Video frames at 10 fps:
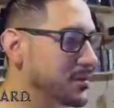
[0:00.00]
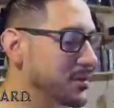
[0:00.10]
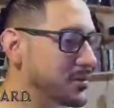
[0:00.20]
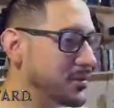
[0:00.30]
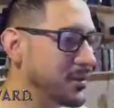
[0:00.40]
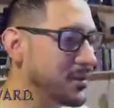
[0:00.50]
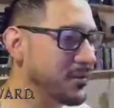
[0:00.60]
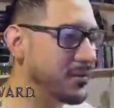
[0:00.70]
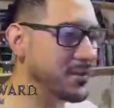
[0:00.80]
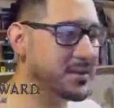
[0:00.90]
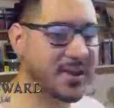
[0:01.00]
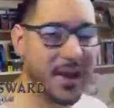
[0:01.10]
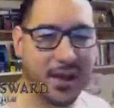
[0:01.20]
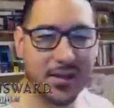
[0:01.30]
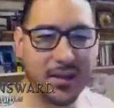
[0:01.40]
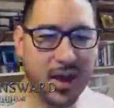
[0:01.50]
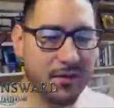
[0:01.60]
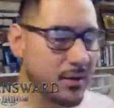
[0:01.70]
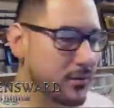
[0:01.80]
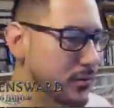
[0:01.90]
It's a different design that they
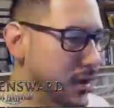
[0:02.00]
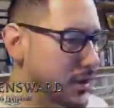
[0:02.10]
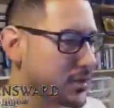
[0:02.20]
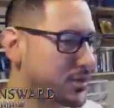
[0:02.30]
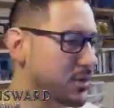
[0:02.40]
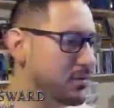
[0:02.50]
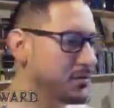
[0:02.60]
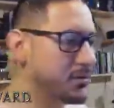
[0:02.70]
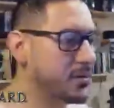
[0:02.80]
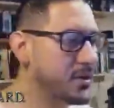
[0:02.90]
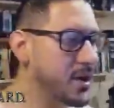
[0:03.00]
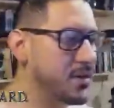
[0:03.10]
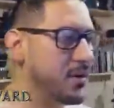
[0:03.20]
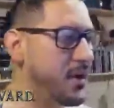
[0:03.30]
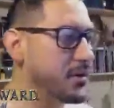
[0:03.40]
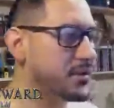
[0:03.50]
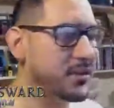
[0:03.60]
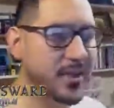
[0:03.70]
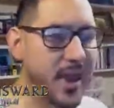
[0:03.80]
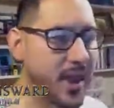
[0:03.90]
haven't shown in other areas of
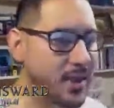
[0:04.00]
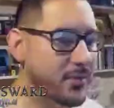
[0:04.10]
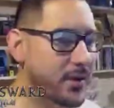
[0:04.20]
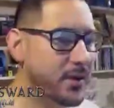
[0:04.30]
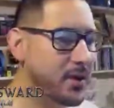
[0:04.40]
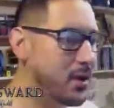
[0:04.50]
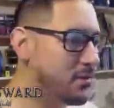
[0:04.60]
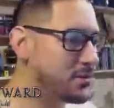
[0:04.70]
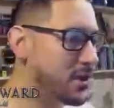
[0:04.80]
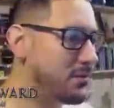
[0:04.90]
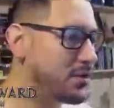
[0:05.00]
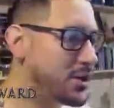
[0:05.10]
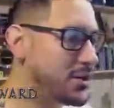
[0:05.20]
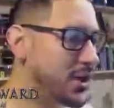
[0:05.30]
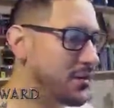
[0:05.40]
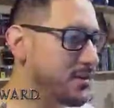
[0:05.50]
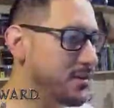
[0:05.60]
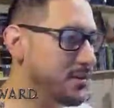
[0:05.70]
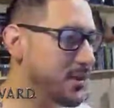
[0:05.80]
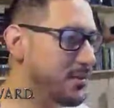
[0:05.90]
the game, which I appreciate
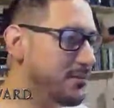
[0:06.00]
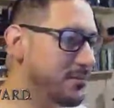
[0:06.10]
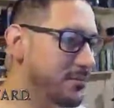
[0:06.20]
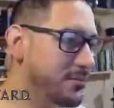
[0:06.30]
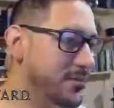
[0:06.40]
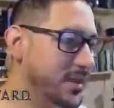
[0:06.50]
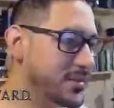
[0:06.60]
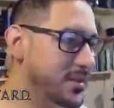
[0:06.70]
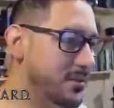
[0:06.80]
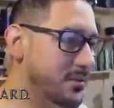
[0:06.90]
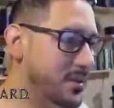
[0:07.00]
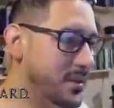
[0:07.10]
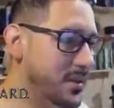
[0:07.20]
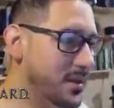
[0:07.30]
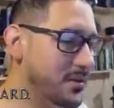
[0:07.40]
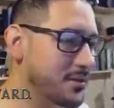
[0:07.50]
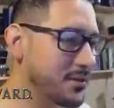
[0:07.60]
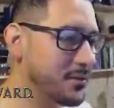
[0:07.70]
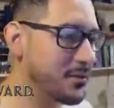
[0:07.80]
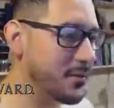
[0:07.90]
them mixing up the
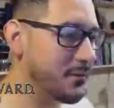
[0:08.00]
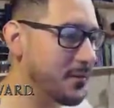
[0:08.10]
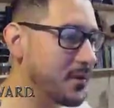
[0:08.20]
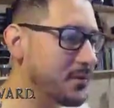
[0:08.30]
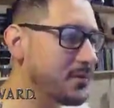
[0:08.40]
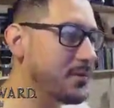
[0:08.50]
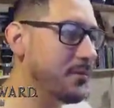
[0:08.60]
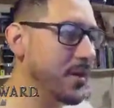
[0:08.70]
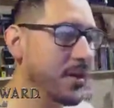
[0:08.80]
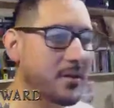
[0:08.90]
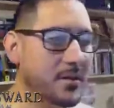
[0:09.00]
look and feel a bit.